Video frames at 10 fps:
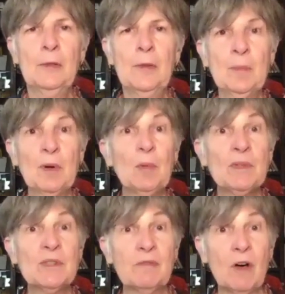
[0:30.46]

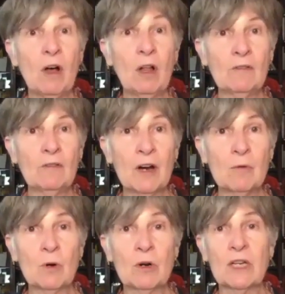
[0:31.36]
purpose of all of our
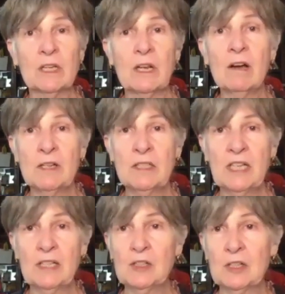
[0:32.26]
work and our
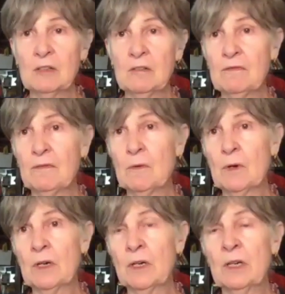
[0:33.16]
intention
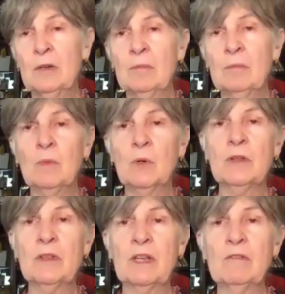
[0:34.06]
for more
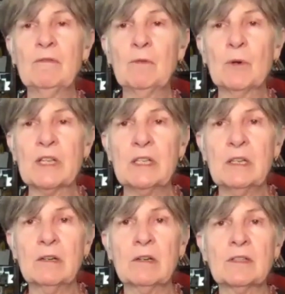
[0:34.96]
than 40
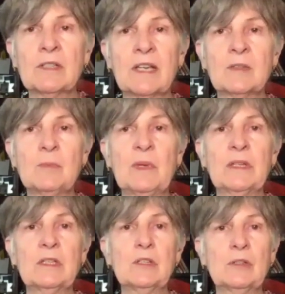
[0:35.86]
years has
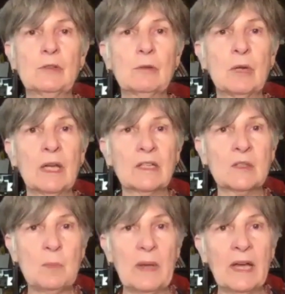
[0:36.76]
been to
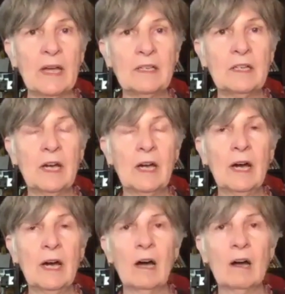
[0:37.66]
expand
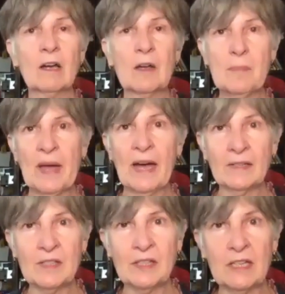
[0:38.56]
our
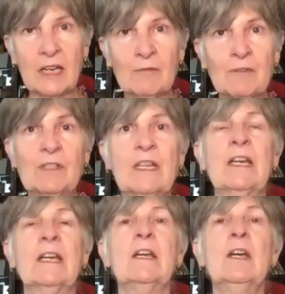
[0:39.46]
capacity every
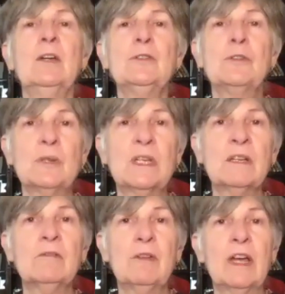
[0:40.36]
day to
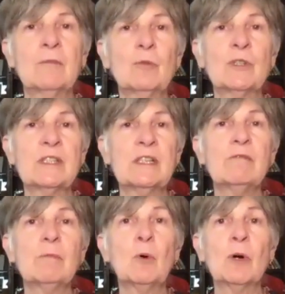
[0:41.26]
give and
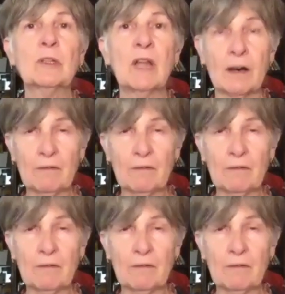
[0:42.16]
receive more love.